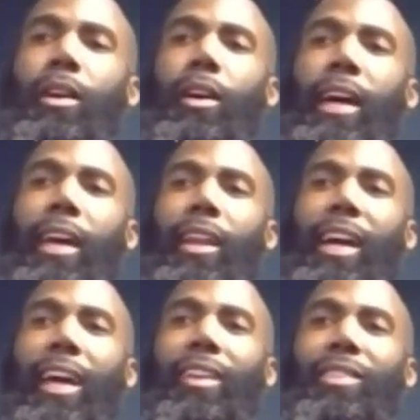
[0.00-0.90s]
I
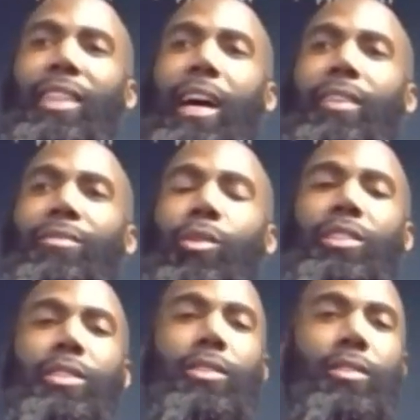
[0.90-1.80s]
had a lot of
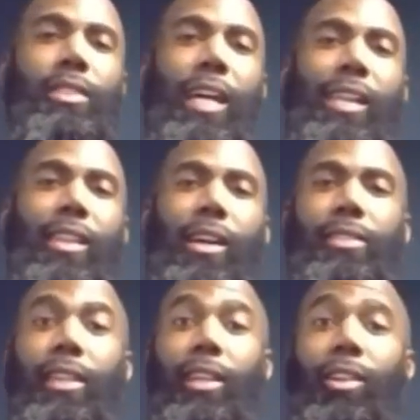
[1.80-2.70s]
voices on the
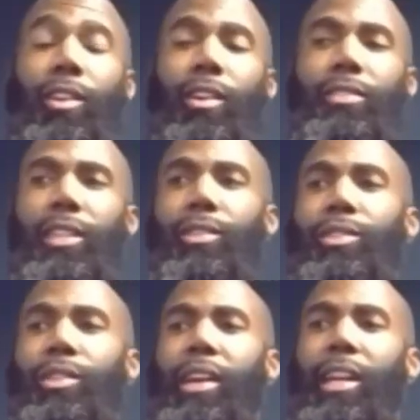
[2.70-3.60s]
sideline saying to call
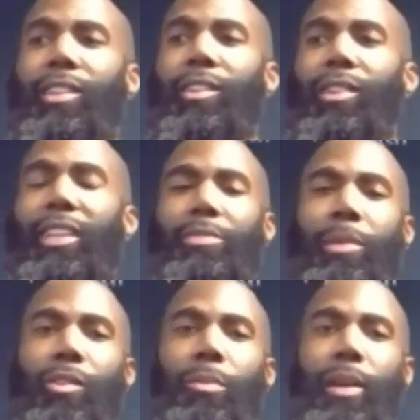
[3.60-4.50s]
tails, so I had to go against
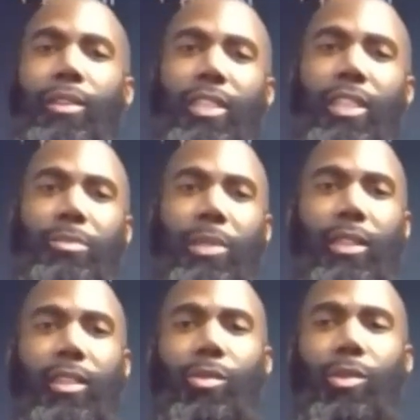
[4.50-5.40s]
my own better judgment
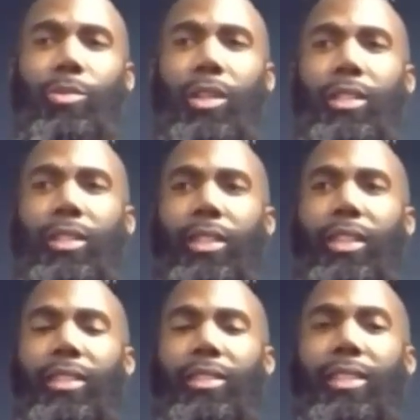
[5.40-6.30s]
and go with what
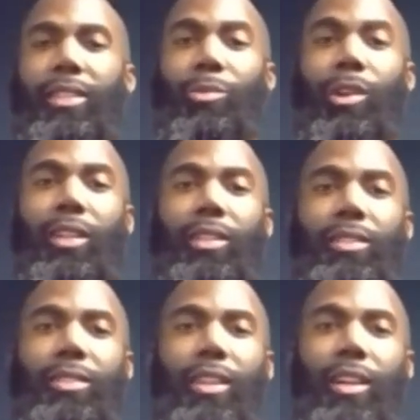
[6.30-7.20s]
the team wanted,
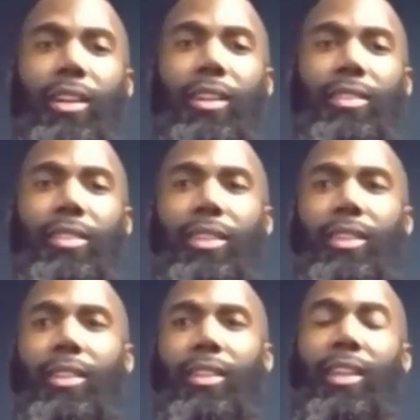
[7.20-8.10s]
and
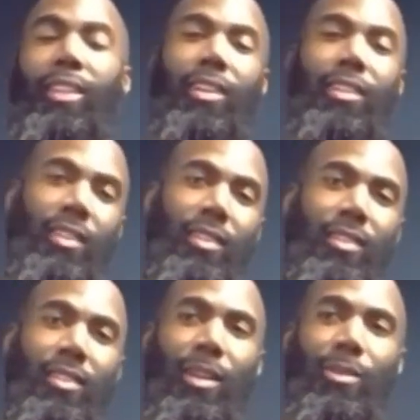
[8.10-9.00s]
luckily it
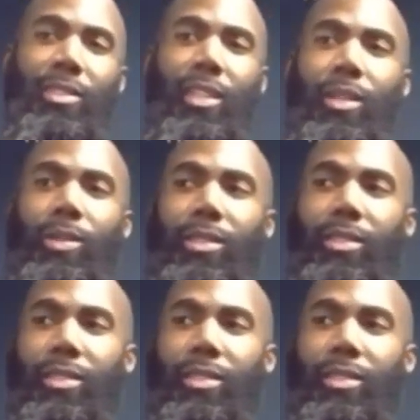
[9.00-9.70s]
was tails.